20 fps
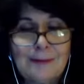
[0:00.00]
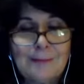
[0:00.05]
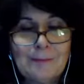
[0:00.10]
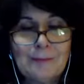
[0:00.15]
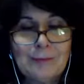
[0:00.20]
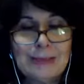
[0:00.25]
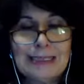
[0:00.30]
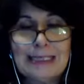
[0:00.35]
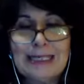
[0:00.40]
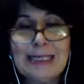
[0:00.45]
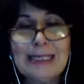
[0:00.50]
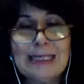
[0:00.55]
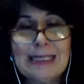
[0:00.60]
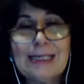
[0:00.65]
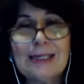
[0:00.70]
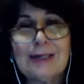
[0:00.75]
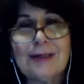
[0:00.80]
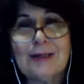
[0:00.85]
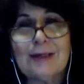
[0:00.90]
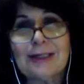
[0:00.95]
The key
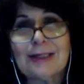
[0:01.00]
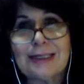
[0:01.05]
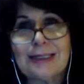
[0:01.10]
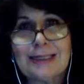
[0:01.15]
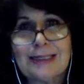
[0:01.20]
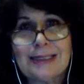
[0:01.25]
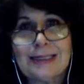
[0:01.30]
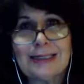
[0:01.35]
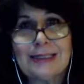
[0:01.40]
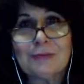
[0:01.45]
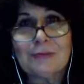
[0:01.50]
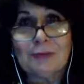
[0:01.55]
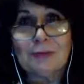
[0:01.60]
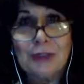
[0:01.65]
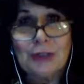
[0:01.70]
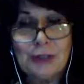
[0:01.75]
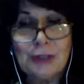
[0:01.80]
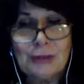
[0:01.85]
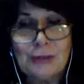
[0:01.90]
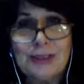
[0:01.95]
here is for
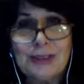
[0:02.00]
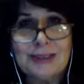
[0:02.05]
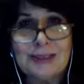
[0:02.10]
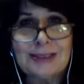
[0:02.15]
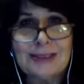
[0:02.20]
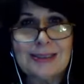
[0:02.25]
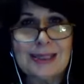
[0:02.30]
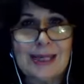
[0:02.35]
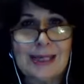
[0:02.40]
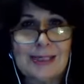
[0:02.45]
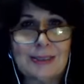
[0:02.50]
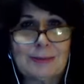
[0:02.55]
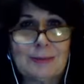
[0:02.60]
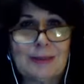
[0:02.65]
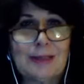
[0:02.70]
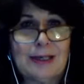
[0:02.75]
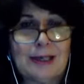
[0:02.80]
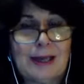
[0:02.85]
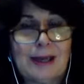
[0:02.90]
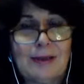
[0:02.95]
you to decide to
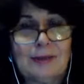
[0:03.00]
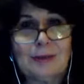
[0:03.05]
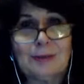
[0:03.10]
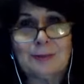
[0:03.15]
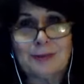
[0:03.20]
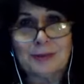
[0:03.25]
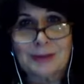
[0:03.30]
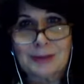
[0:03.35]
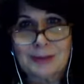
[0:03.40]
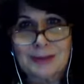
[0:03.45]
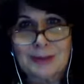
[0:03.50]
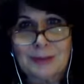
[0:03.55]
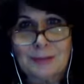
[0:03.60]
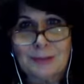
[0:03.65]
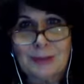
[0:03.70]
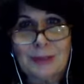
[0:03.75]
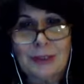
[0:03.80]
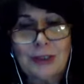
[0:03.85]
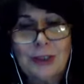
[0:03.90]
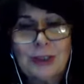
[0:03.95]
be accountable to
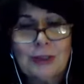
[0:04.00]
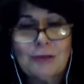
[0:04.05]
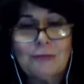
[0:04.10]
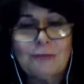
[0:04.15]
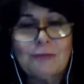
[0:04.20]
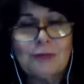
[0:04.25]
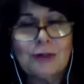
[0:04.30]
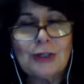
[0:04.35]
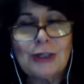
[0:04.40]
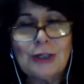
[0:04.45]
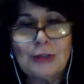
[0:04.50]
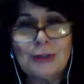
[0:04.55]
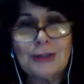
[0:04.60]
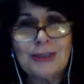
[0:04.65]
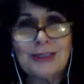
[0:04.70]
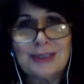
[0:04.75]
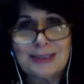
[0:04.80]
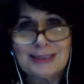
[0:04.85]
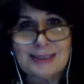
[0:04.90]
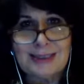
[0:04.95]
someone, for you to
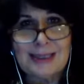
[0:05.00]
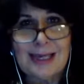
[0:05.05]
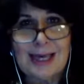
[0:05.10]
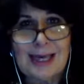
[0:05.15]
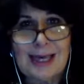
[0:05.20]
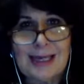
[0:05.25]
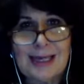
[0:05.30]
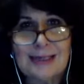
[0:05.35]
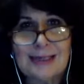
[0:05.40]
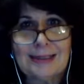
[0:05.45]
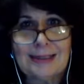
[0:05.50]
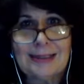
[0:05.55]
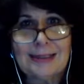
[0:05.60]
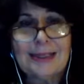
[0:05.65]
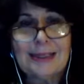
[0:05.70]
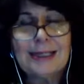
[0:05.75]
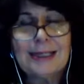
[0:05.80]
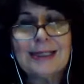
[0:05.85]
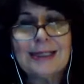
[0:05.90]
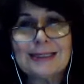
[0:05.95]
decide
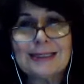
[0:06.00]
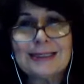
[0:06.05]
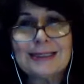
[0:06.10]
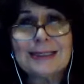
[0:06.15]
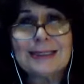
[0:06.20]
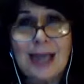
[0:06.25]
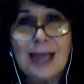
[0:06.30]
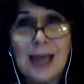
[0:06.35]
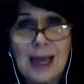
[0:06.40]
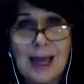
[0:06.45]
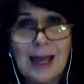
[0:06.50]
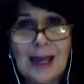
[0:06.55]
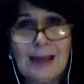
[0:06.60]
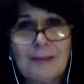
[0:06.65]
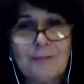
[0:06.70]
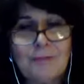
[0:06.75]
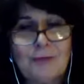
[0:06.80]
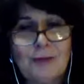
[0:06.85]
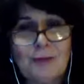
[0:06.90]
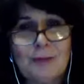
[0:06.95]
it's
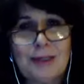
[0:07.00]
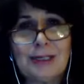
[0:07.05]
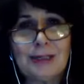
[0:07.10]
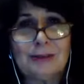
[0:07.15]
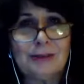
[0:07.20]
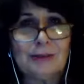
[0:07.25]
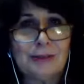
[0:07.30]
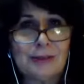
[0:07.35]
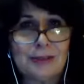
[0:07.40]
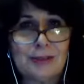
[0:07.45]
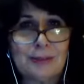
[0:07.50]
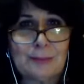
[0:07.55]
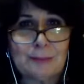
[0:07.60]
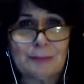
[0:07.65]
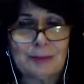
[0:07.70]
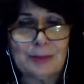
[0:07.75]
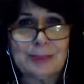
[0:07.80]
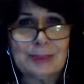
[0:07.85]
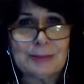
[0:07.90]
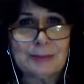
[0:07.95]
time for me to learn some
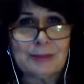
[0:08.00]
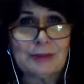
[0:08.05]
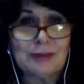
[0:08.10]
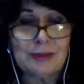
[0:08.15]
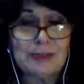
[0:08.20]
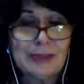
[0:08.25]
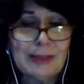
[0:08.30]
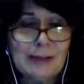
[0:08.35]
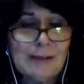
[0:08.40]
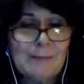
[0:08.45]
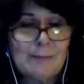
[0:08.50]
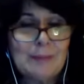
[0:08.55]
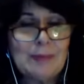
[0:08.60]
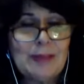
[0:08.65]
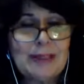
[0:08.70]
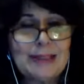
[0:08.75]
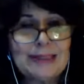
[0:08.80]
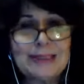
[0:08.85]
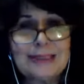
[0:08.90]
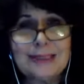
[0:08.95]
principles.
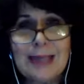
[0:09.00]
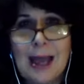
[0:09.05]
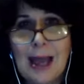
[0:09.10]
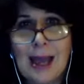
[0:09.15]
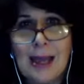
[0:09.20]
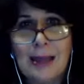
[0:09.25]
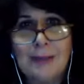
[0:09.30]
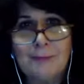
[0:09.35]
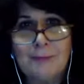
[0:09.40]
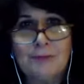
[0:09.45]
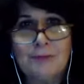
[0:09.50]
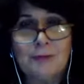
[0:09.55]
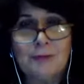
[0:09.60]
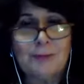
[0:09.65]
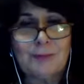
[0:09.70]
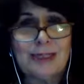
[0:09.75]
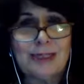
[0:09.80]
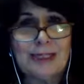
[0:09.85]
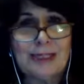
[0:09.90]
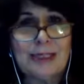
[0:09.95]
It's time for
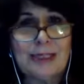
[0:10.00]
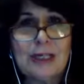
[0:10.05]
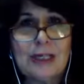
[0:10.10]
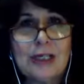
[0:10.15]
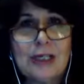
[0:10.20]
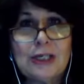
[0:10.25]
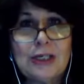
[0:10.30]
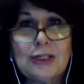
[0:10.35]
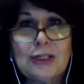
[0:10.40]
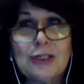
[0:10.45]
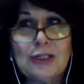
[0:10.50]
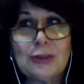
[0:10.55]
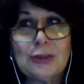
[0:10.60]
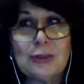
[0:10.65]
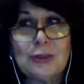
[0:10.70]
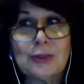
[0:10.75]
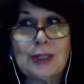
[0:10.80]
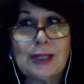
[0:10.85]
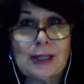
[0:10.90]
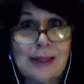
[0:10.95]
me
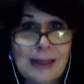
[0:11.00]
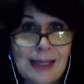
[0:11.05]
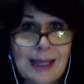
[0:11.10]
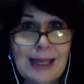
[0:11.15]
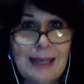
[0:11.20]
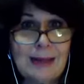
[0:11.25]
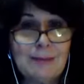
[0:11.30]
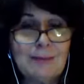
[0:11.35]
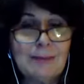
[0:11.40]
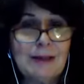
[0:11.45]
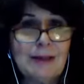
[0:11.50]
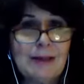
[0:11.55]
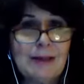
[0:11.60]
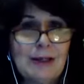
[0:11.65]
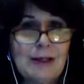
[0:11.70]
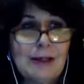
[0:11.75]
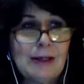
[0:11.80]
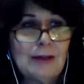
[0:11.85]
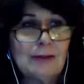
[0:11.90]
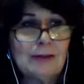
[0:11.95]
to claim
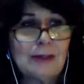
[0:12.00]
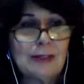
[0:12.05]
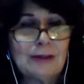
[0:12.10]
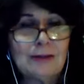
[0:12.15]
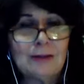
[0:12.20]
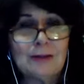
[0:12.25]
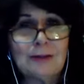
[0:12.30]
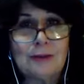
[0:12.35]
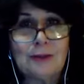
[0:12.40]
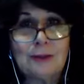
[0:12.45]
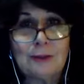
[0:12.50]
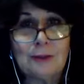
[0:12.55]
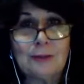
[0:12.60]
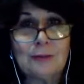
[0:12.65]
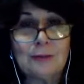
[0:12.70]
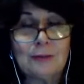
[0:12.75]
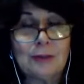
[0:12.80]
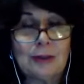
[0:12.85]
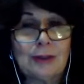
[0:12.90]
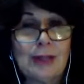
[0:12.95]
the
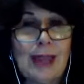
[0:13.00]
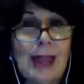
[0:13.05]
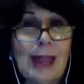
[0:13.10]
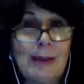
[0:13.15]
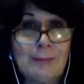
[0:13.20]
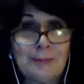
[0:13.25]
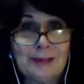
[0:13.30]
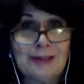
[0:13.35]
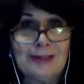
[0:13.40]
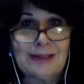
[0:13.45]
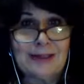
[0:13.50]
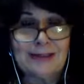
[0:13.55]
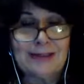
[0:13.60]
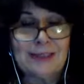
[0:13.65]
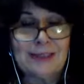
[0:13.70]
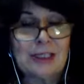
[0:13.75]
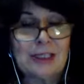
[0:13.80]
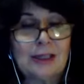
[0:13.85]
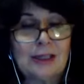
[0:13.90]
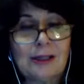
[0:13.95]
the the happiness,
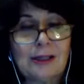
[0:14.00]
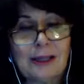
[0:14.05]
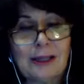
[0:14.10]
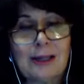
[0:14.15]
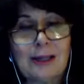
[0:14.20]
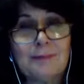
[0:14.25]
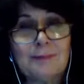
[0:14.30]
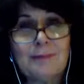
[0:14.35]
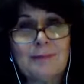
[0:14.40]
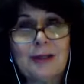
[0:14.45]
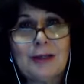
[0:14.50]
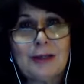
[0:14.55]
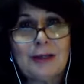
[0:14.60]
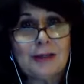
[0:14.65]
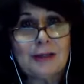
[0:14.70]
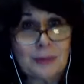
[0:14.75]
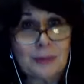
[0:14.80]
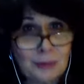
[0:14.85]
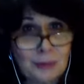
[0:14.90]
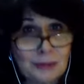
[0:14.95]
to claim
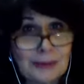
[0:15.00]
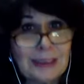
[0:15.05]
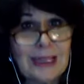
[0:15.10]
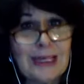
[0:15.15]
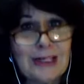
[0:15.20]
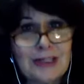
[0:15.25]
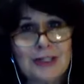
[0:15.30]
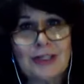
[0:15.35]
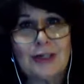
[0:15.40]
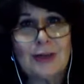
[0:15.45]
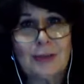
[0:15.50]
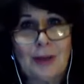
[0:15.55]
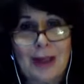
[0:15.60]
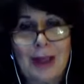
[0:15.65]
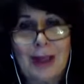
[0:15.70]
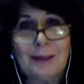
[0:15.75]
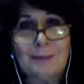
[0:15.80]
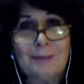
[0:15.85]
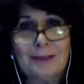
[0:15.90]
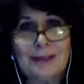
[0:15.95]
the relational
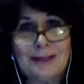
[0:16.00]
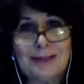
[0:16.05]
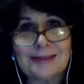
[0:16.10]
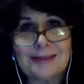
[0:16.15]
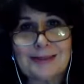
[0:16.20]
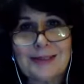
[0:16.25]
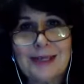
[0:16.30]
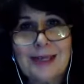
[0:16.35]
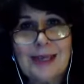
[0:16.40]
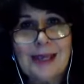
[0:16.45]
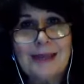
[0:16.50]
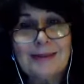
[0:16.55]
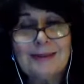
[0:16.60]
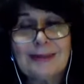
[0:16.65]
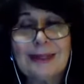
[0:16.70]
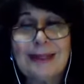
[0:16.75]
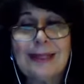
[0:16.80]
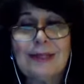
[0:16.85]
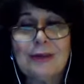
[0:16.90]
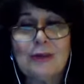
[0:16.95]
happiness
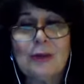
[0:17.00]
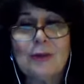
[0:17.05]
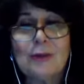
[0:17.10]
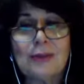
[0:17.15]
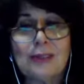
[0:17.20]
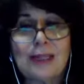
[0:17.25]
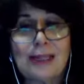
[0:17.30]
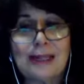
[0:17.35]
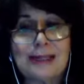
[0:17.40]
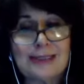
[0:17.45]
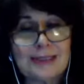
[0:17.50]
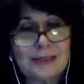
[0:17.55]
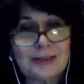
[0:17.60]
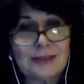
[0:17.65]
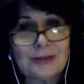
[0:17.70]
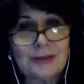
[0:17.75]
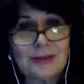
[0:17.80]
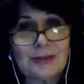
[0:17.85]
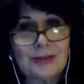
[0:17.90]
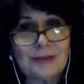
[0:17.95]
that I know that I
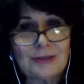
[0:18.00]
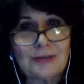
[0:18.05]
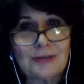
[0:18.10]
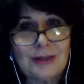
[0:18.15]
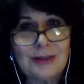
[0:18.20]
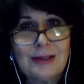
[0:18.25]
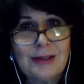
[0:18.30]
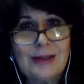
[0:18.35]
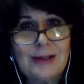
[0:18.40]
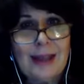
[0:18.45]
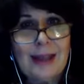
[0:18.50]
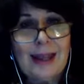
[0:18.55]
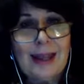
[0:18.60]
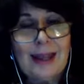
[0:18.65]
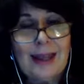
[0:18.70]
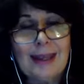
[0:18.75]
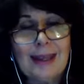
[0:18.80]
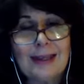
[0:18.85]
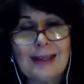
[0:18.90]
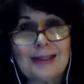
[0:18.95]
deserve.
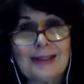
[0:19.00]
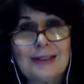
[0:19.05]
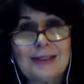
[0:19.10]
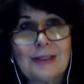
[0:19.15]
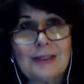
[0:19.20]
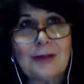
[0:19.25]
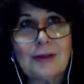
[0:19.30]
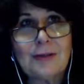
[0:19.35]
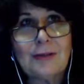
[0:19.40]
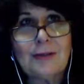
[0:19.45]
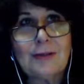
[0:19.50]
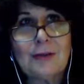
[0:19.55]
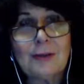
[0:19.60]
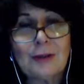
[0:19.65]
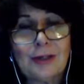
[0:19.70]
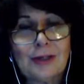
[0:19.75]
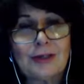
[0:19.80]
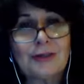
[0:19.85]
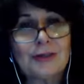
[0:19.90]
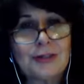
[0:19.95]
And
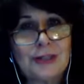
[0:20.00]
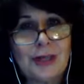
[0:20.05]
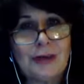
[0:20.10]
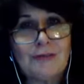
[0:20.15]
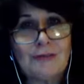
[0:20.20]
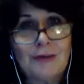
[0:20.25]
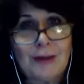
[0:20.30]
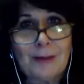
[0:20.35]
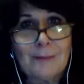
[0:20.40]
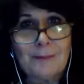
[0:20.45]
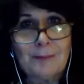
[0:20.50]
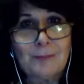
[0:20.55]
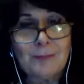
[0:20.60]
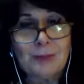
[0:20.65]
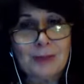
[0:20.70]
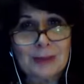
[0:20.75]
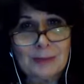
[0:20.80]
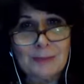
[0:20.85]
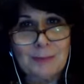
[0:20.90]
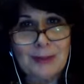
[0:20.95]
hook yourself up
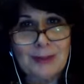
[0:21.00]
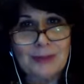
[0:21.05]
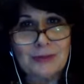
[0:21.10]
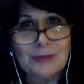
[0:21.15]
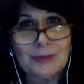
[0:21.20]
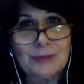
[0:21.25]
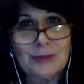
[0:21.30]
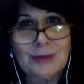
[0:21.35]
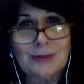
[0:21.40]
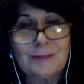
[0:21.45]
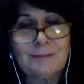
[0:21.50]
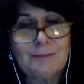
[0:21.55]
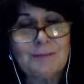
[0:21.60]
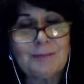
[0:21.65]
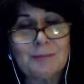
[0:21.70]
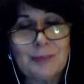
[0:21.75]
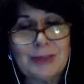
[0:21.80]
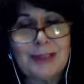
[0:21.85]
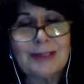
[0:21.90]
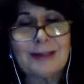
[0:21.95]
with a mentor.
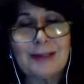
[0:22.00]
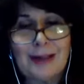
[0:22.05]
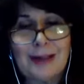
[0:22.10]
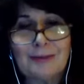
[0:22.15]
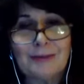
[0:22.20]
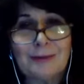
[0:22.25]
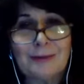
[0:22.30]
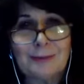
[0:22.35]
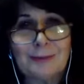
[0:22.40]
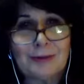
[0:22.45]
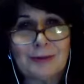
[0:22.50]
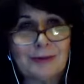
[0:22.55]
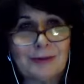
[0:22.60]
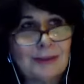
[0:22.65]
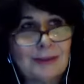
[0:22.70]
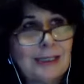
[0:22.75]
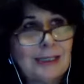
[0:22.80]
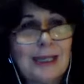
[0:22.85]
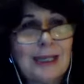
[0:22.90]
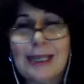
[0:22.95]
Be accountable.
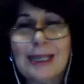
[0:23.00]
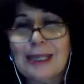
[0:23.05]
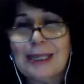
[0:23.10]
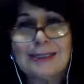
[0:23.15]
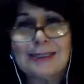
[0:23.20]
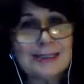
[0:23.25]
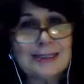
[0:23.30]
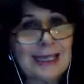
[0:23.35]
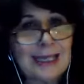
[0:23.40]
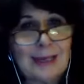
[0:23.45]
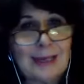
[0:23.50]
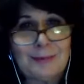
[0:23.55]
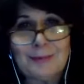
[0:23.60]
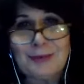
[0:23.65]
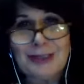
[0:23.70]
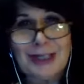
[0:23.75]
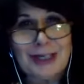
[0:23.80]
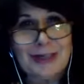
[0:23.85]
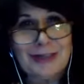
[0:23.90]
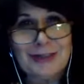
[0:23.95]
It's a game
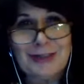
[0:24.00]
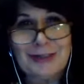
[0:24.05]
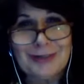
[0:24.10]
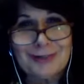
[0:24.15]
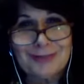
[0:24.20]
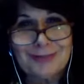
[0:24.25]
changer.